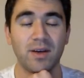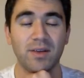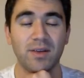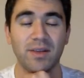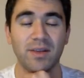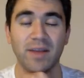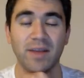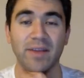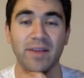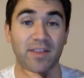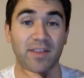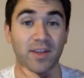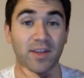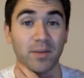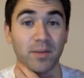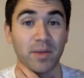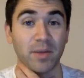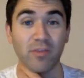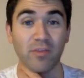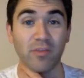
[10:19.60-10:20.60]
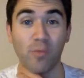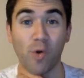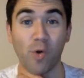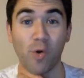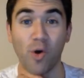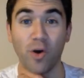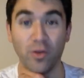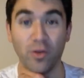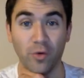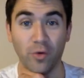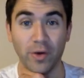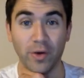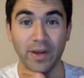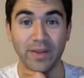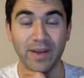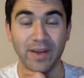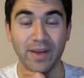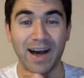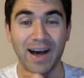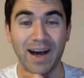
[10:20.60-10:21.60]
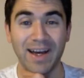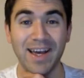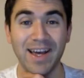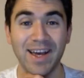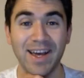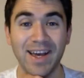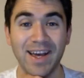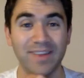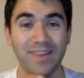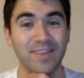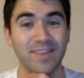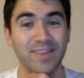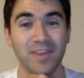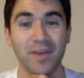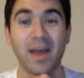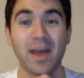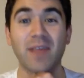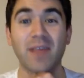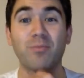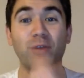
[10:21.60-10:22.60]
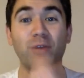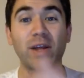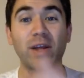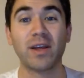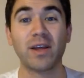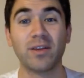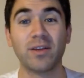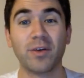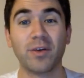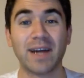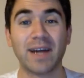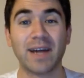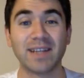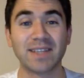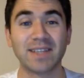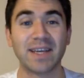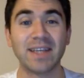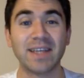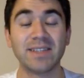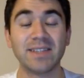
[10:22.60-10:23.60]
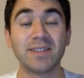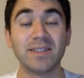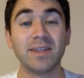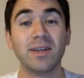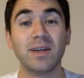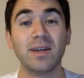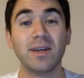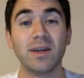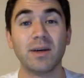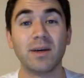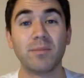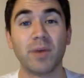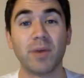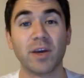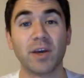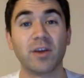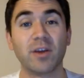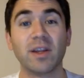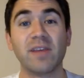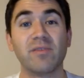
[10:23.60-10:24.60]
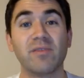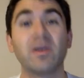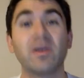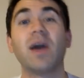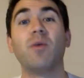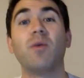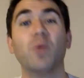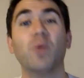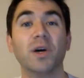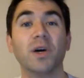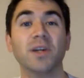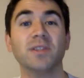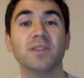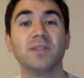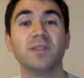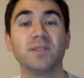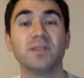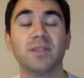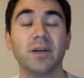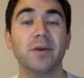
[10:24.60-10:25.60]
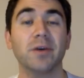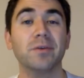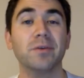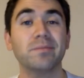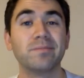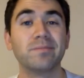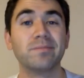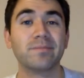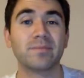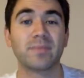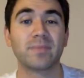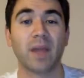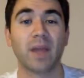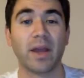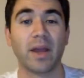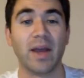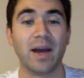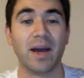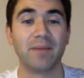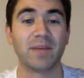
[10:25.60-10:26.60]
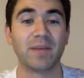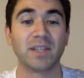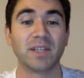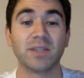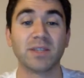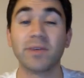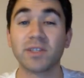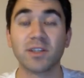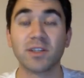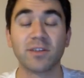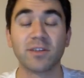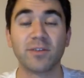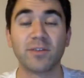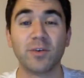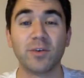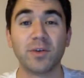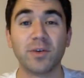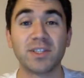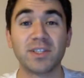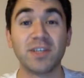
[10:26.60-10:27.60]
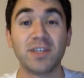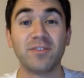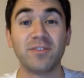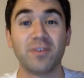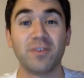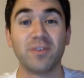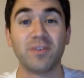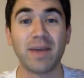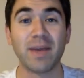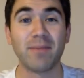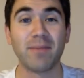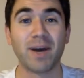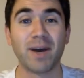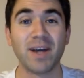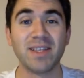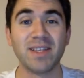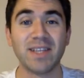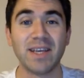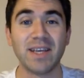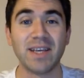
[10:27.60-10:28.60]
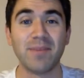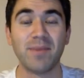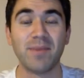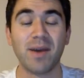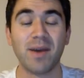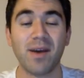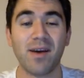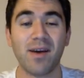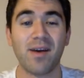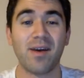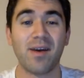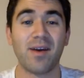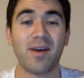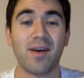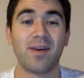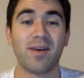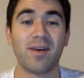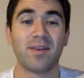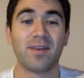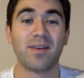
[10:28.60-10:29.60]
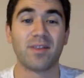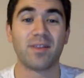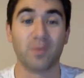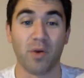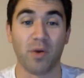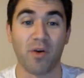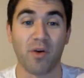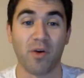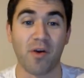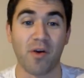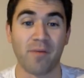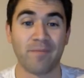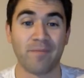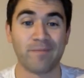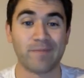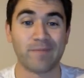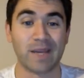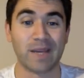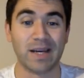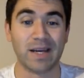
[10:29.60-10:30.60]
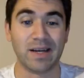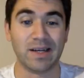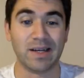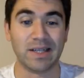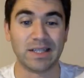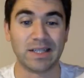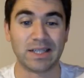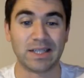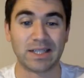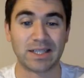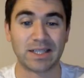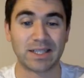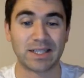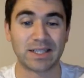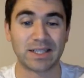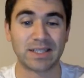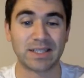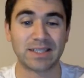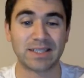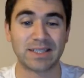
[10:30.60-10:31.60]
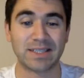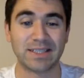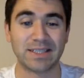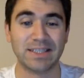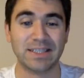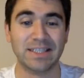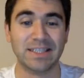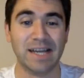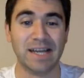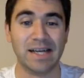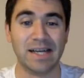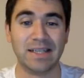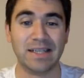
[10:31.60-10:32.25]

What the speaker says: then that's going to be even more annoying. So yeah, it's pretty annoying as it is, but it could even get worse. So yeah, that's something to look forward to for me and my team tomorrow. Yeah,